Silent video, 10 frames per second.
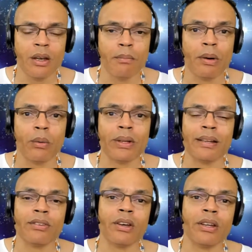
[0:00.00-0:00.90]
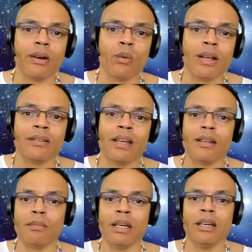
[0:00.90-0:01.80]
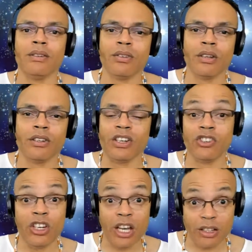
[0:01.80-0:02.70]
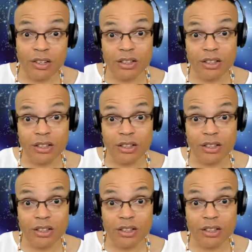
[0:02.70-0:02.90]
But when I tell you that wazit means the shit,